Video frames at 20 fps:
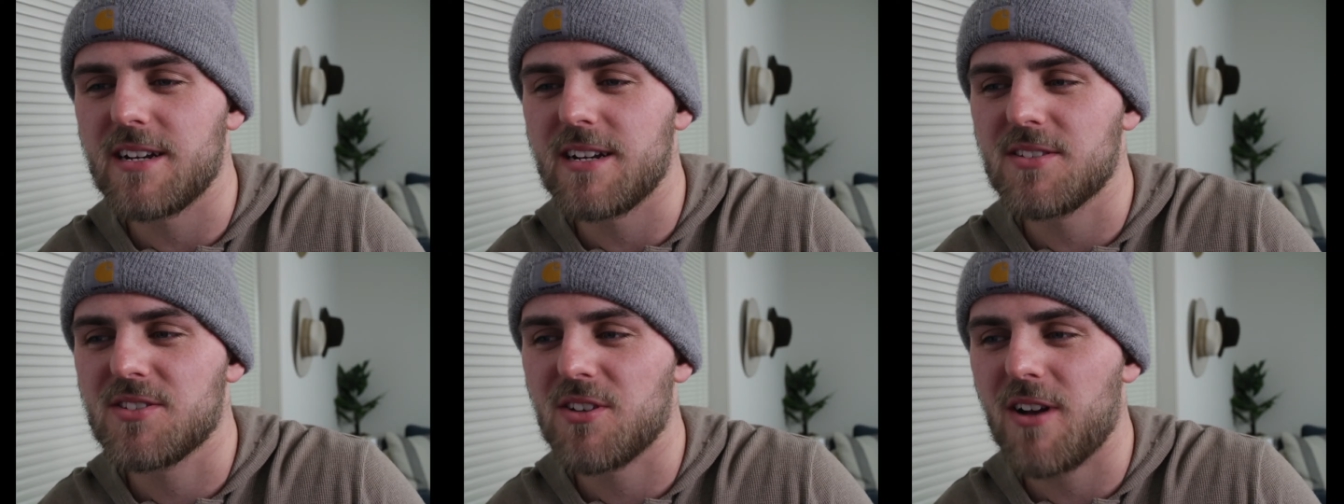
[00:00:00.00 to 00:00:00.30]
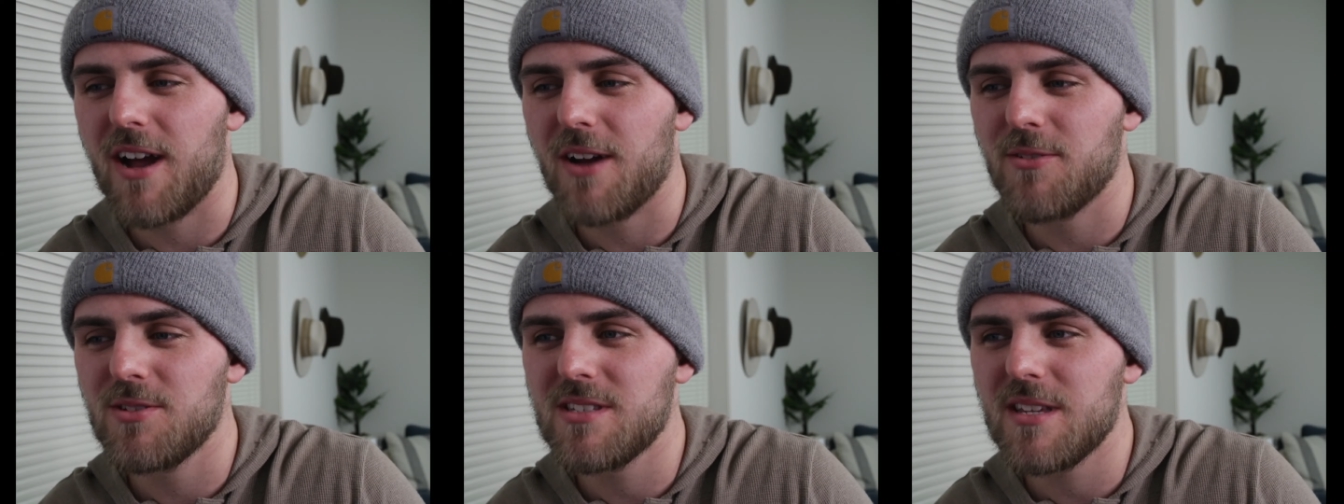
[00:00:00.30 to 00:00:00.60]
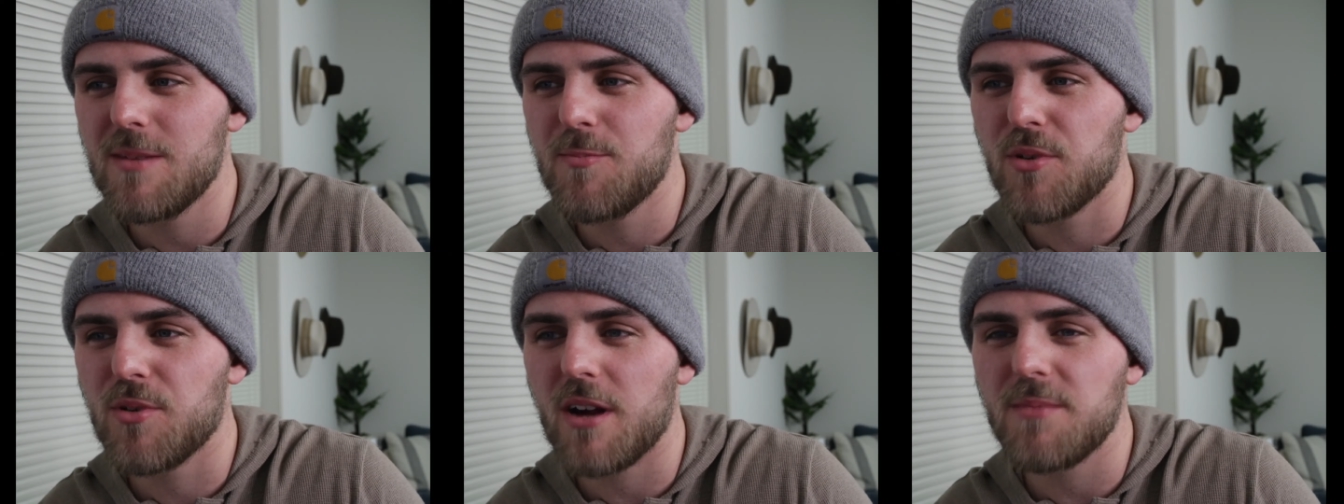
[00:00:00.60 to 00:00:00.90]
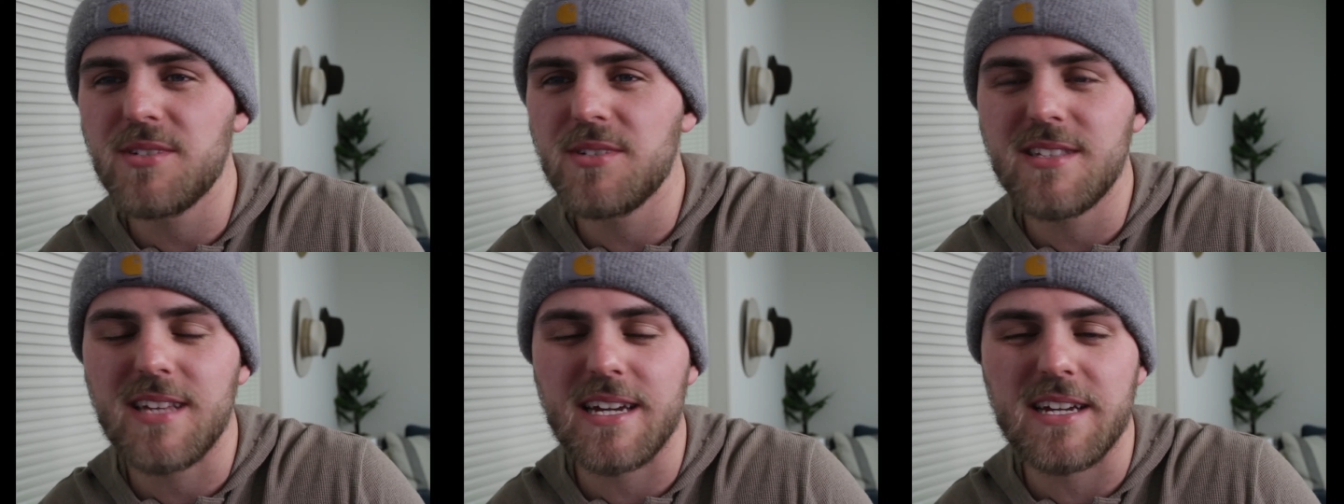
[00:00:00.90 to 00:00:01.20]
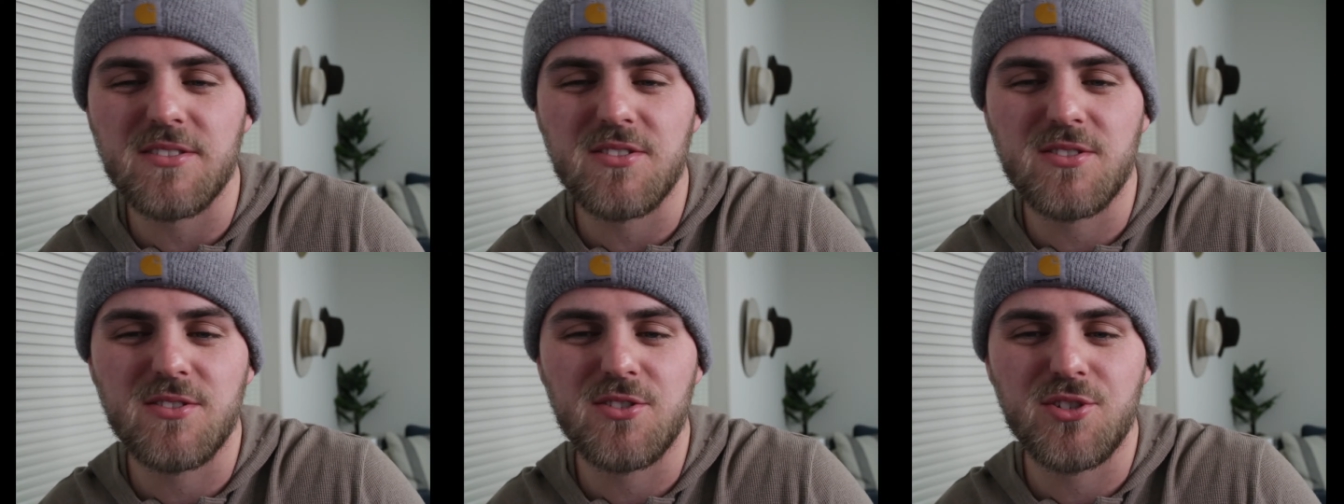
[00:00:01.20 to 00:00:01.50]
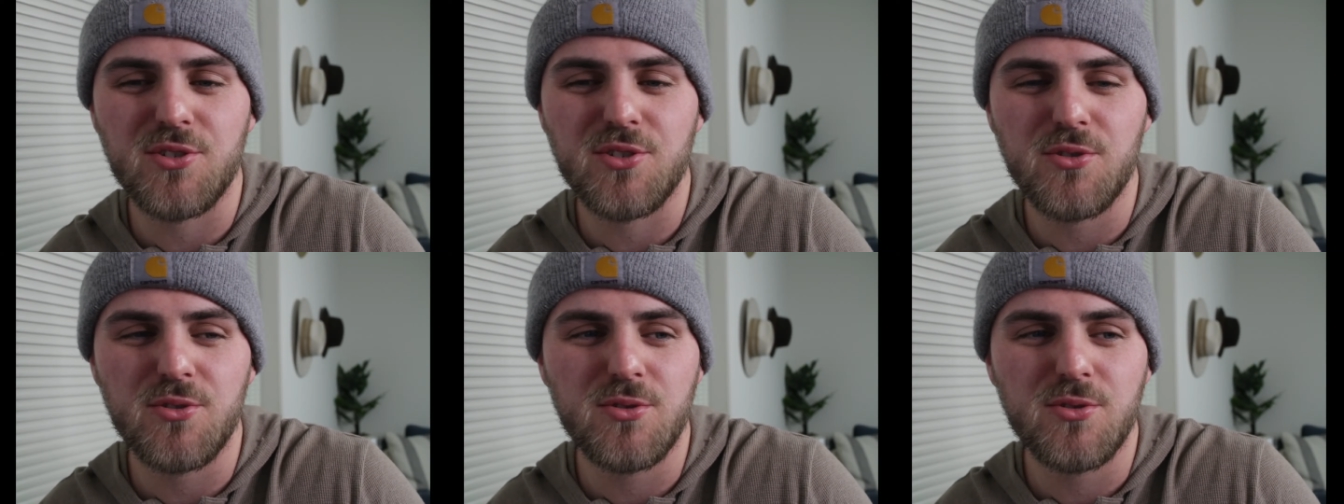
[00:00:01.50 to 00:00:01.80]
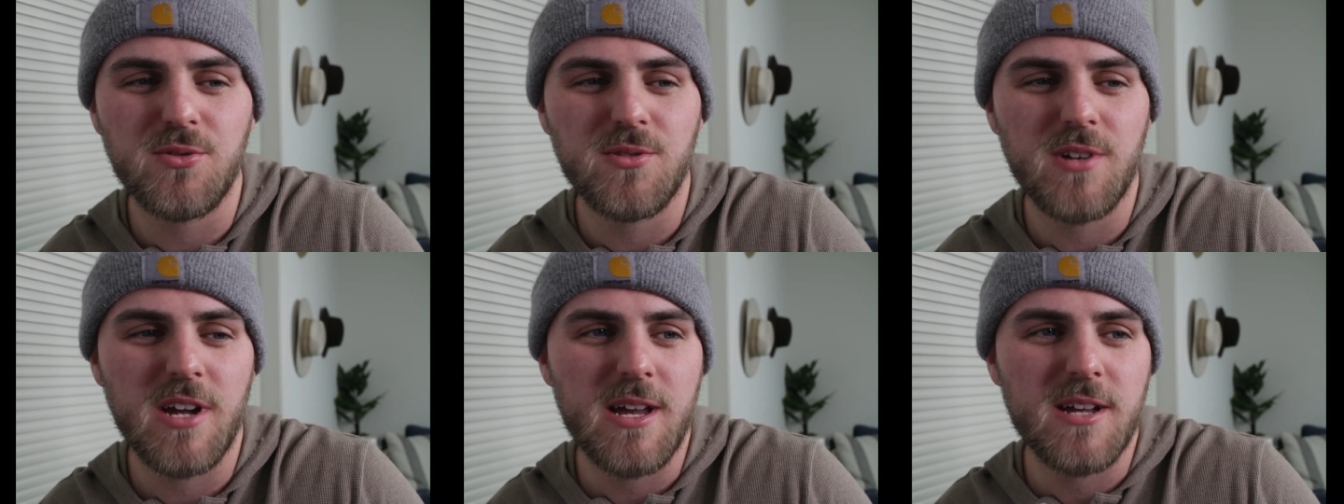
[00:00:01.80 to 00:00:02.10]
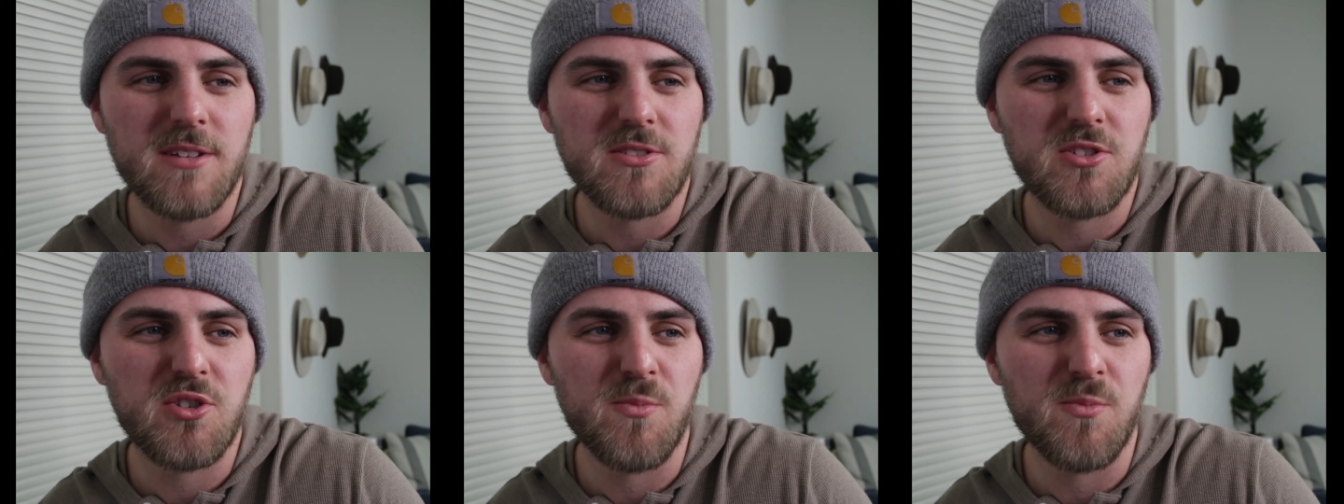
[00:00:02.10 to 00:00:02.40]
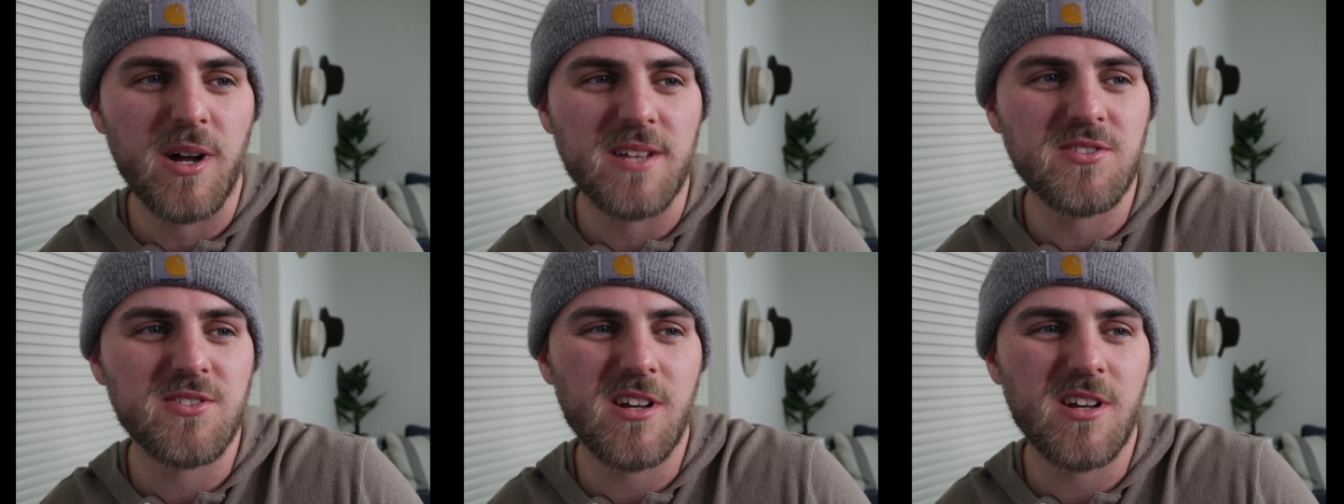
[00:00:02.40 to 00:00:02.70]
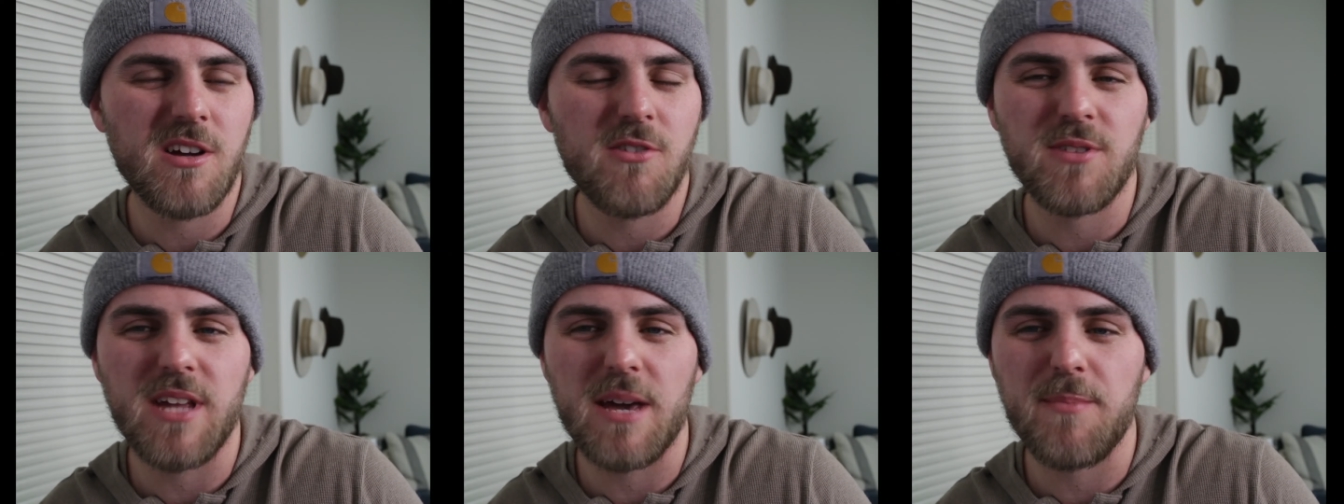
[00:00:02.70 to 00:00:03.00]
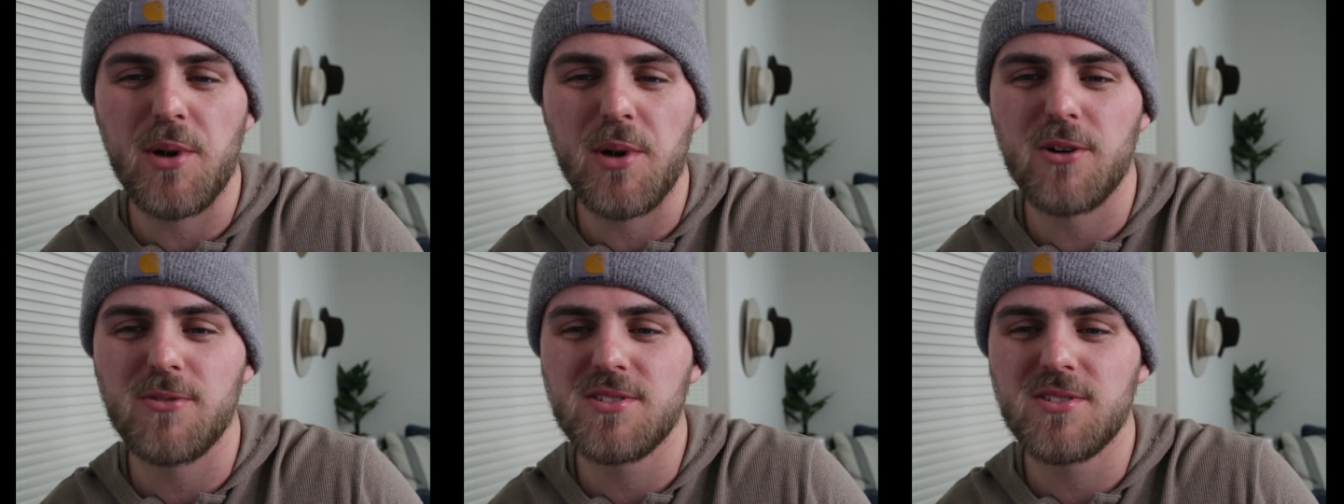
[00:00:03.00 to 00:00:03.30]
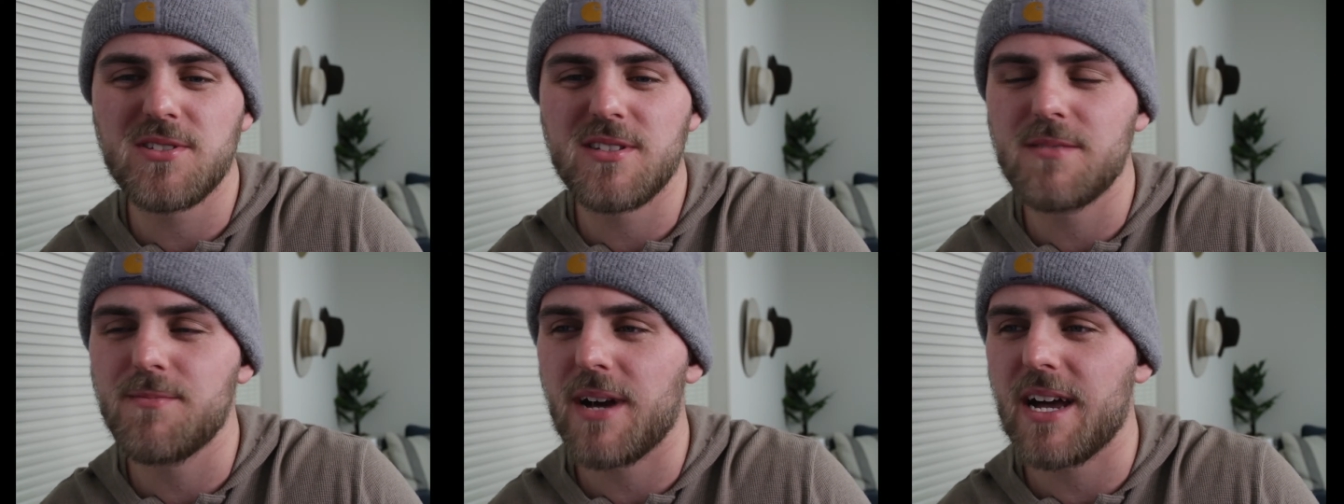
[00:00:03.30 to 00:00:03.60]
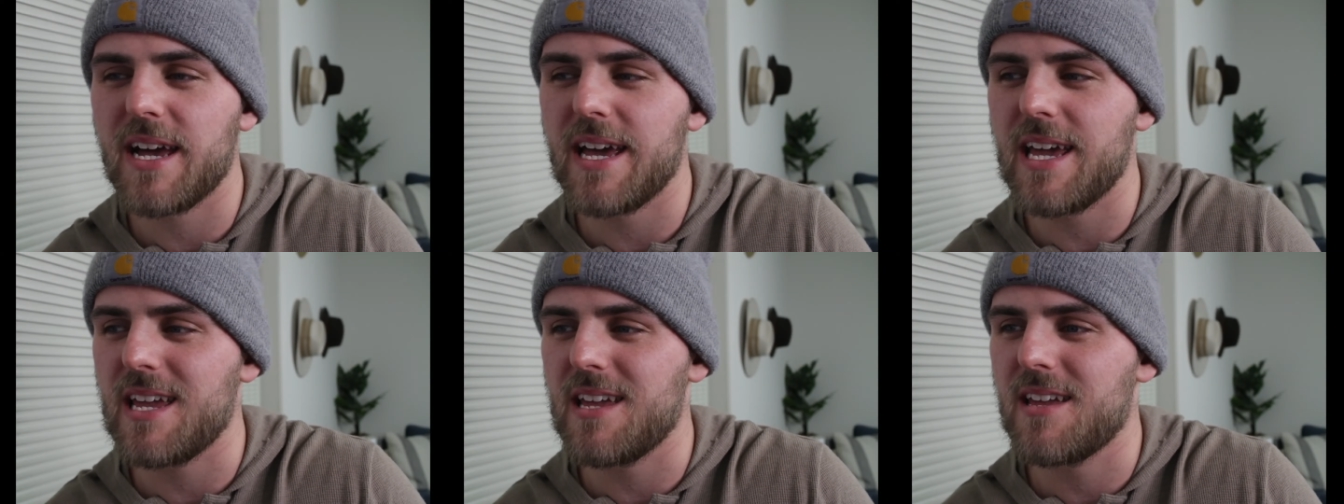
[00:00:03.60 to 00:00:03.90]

So I would say probably like two months ago when I posted my